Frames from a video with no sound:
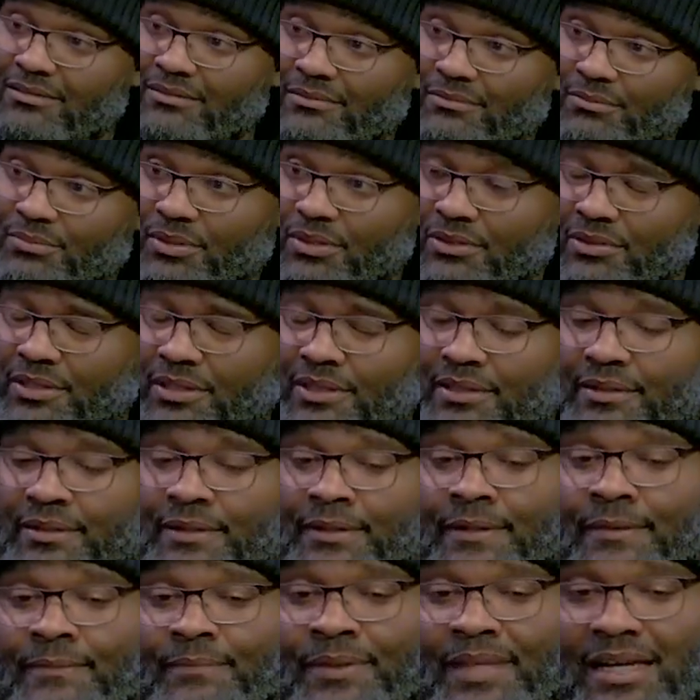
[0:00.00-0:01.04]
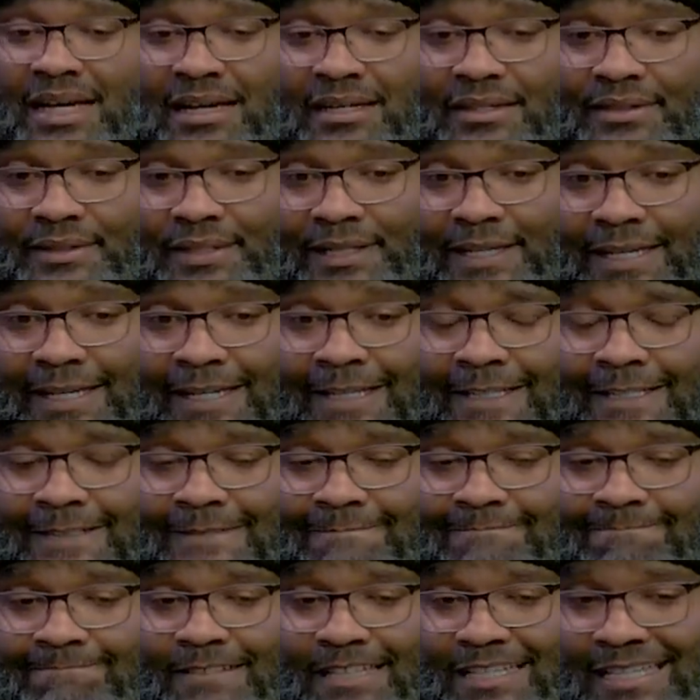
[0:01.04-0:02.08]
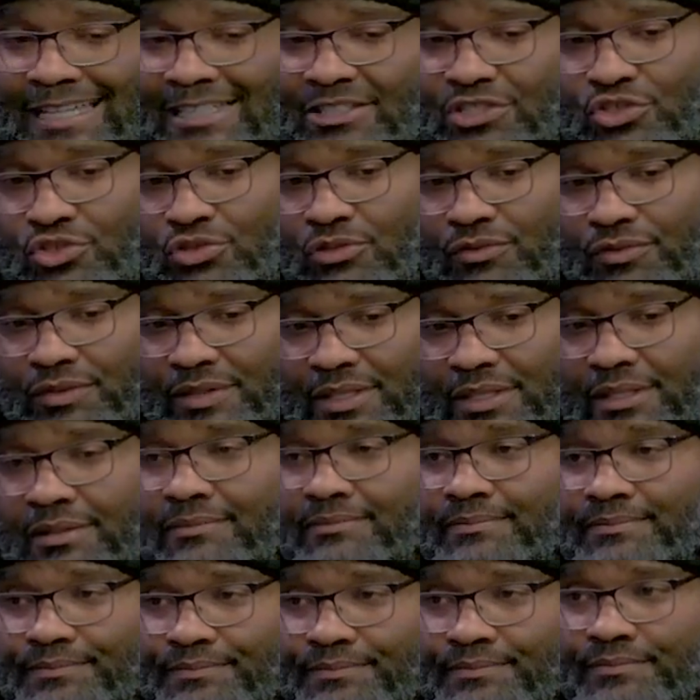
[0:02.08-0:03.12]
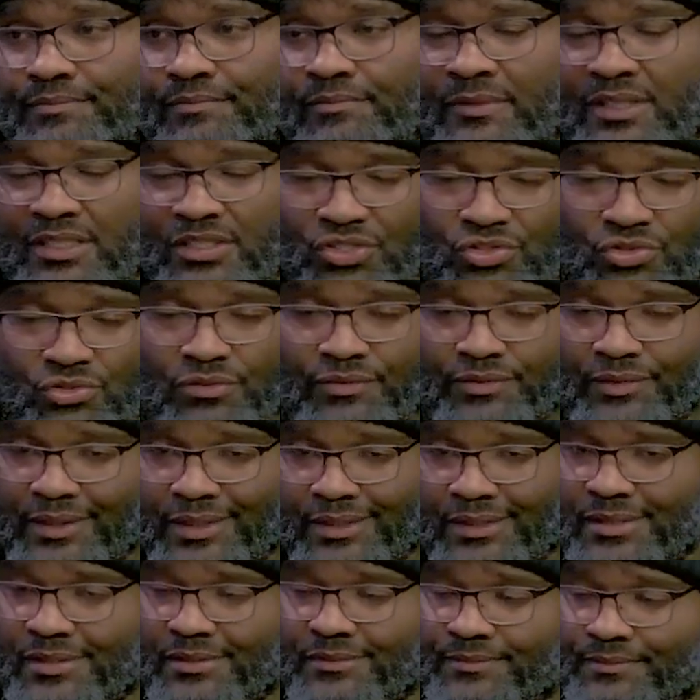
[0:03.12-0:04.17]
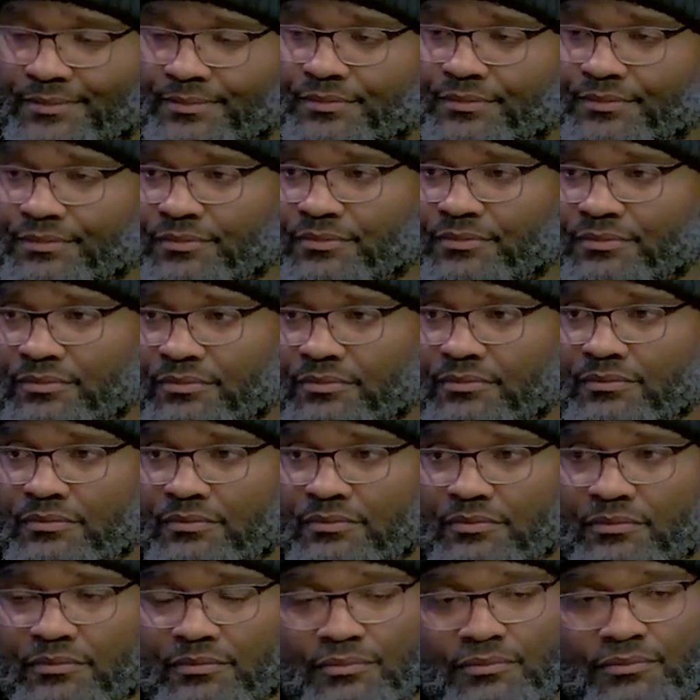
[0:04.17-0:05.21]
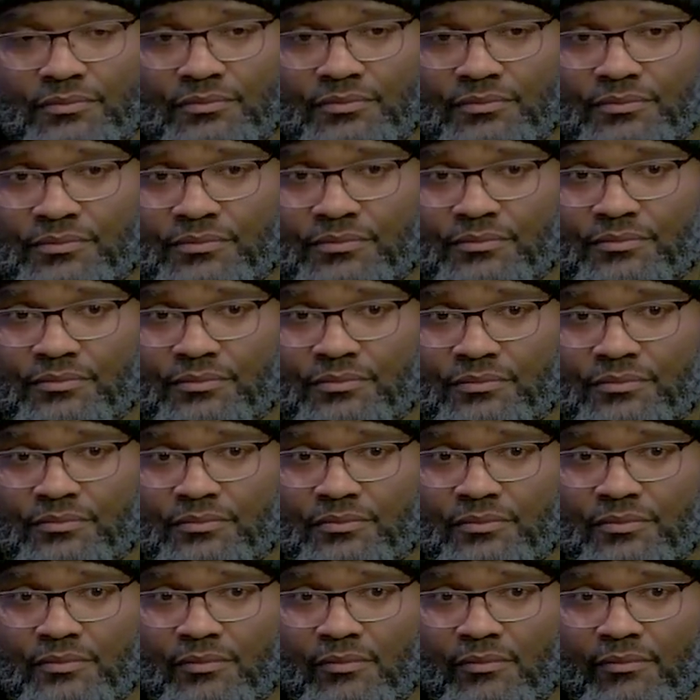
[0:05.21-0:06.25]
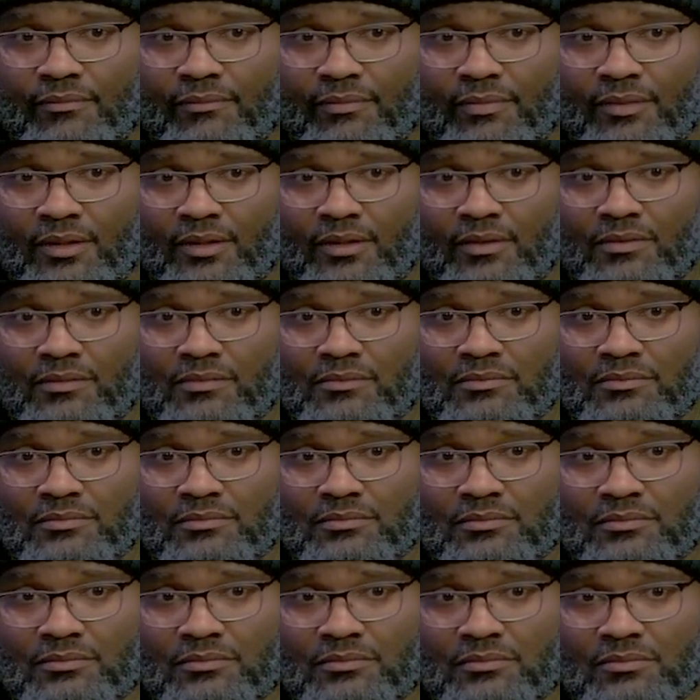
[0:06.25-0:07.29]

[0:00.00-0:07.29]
period. And, and that's true for him, it's true for us. Mm. Amen. That's wild that you said